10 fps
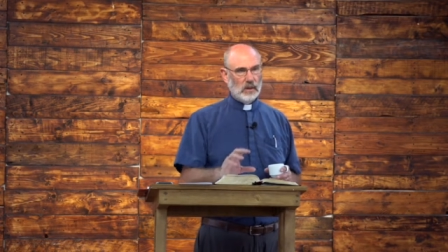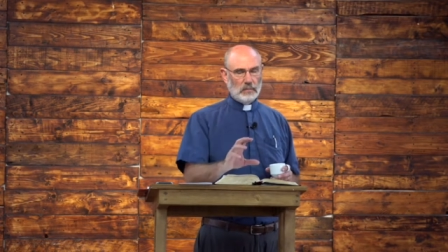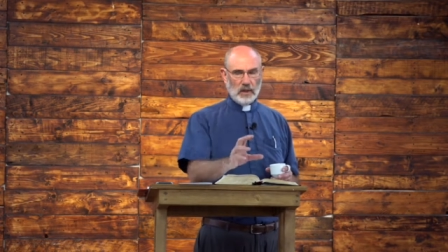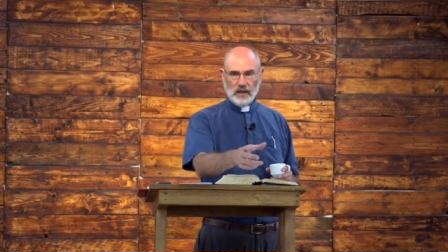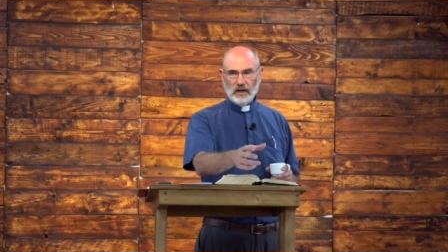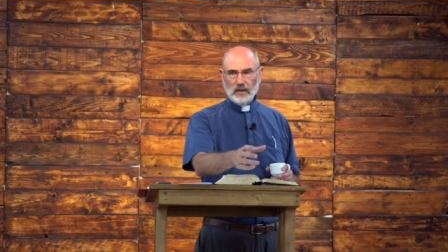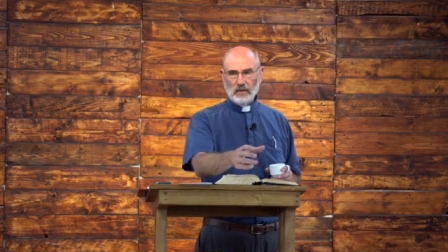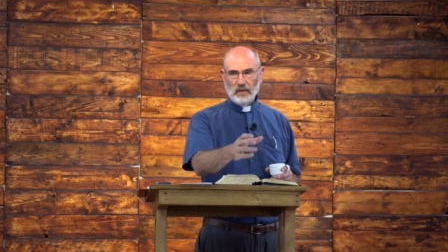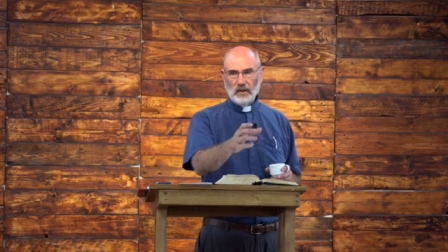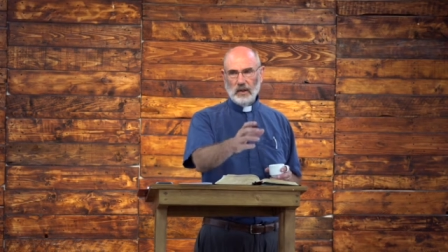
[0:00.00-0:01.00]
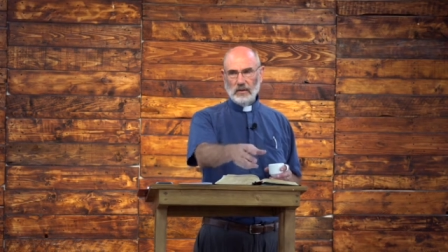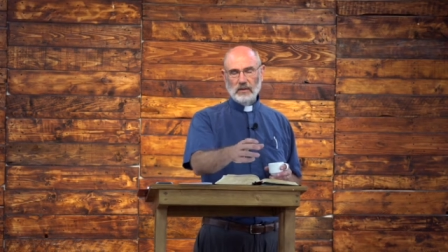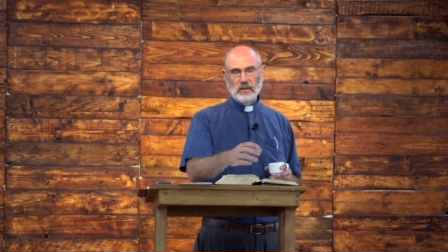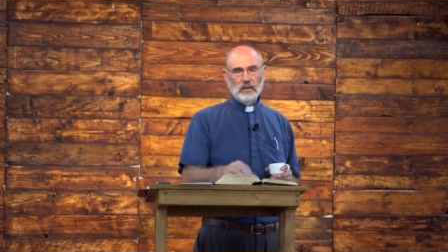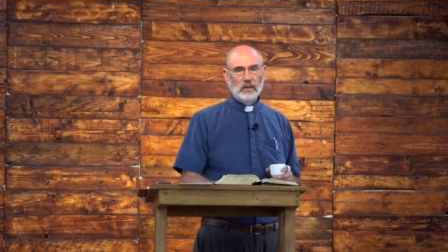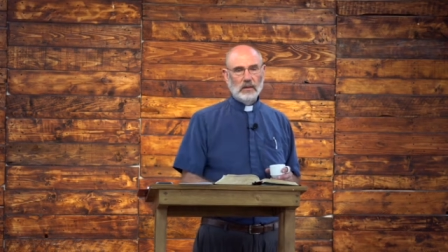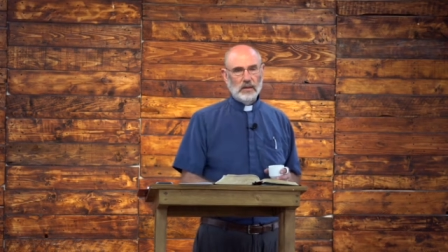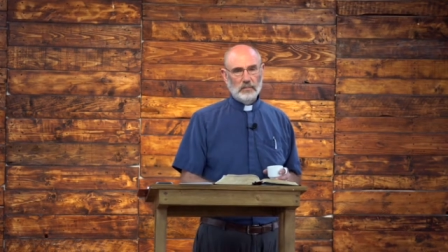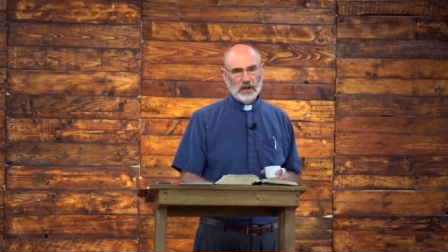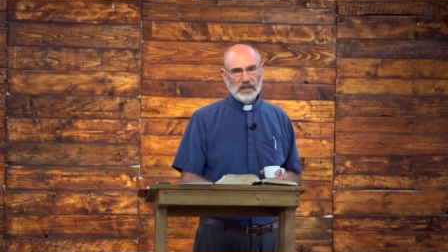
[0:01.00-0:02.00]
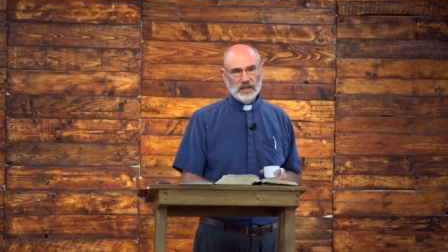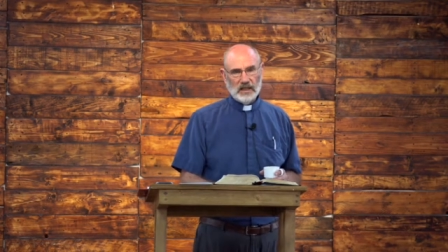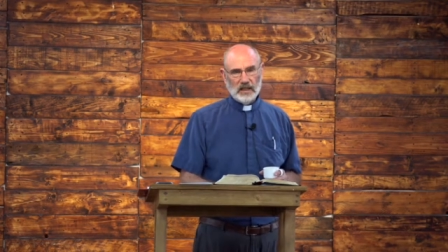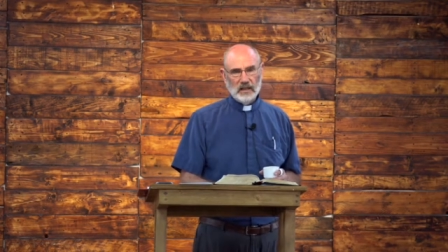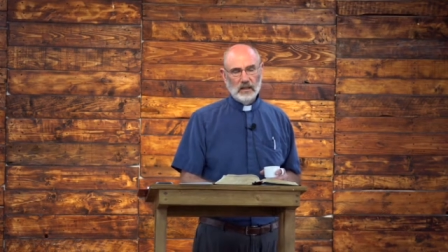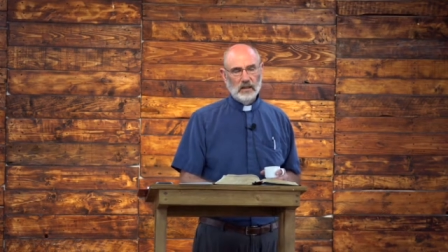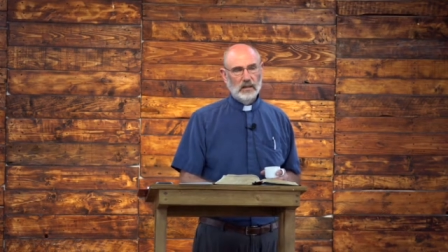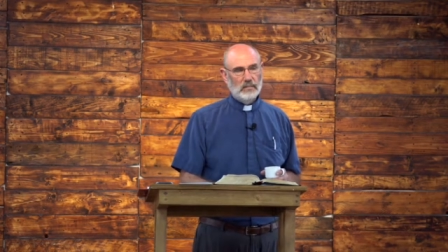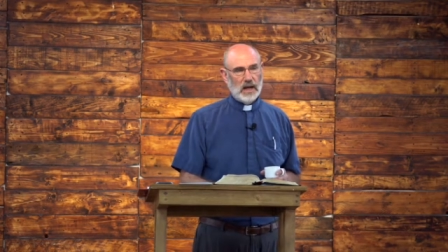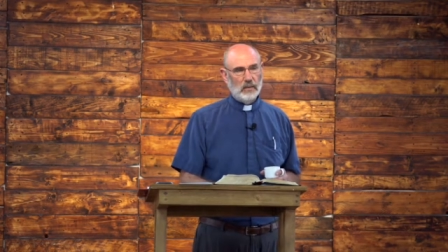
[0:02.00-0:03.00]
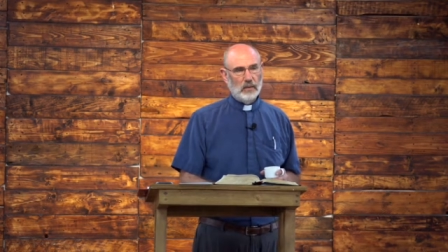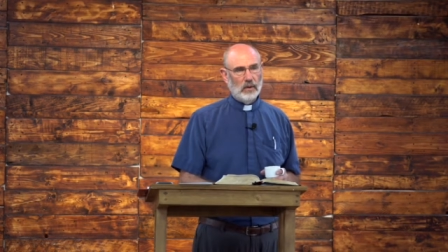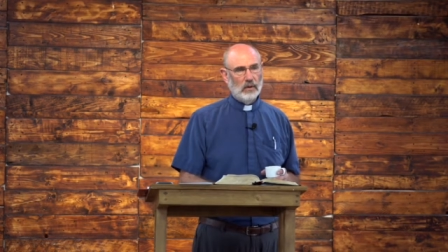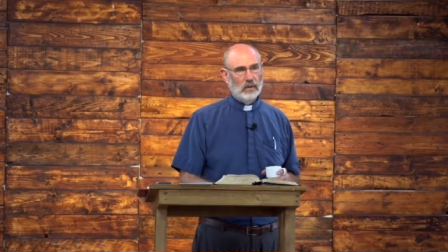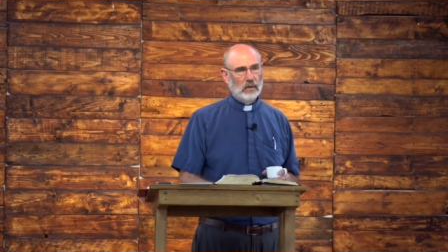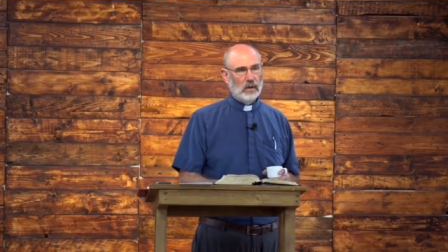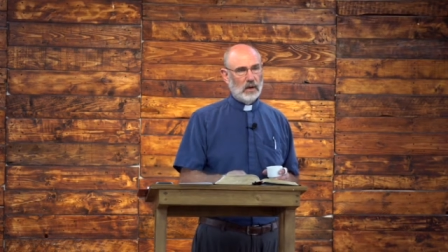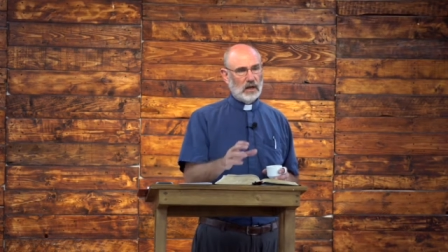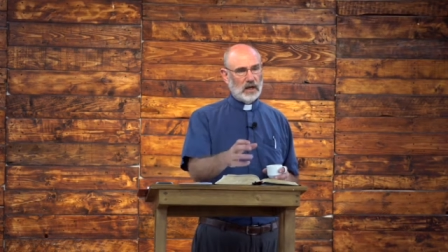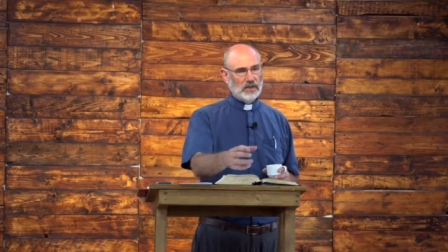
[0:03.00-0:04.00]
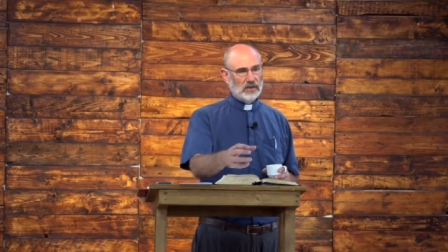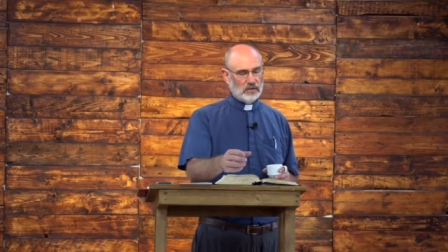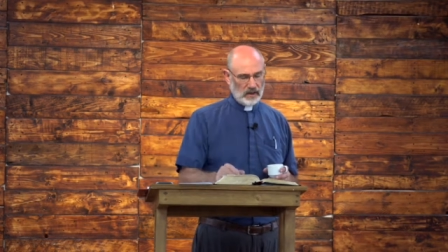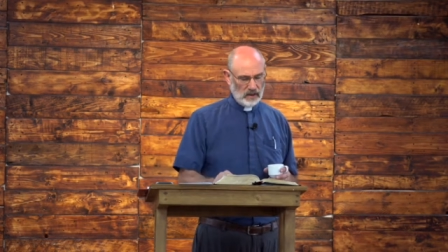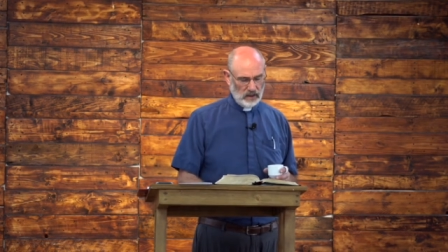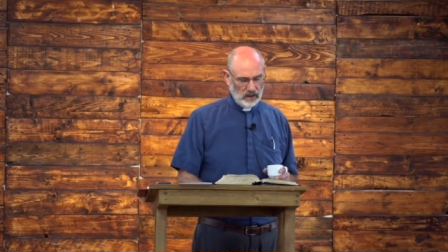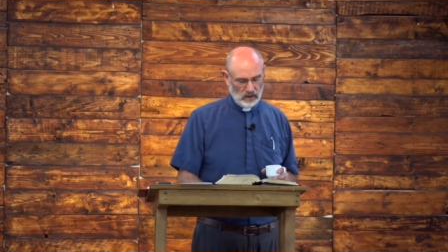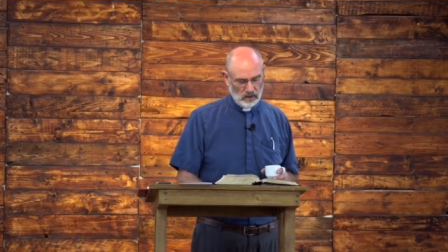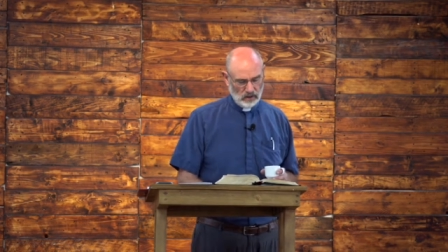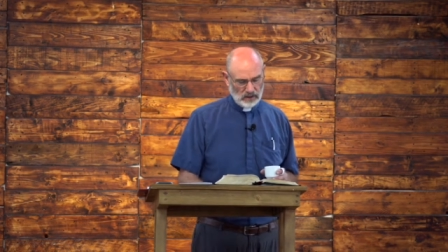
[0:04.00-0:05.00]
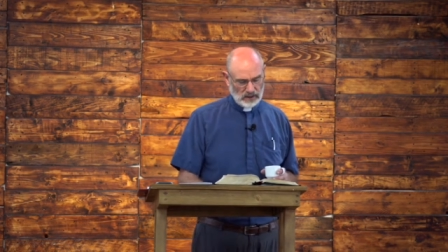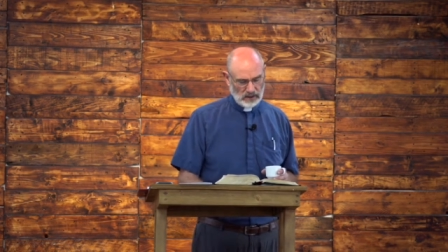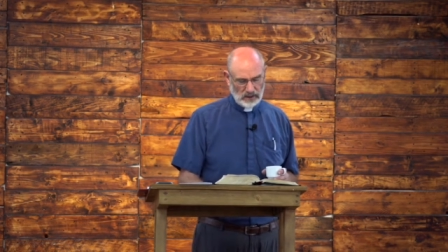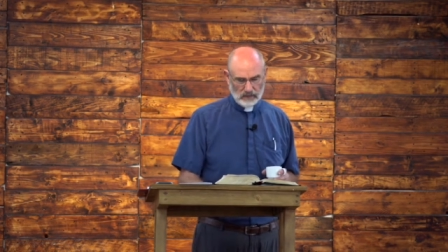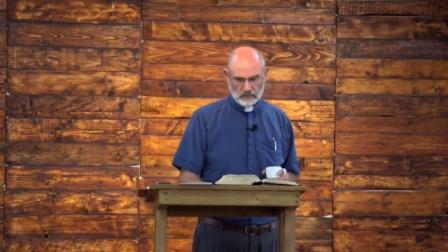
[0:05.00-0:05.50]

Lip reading: Political and priestly power are concentrated in the one city.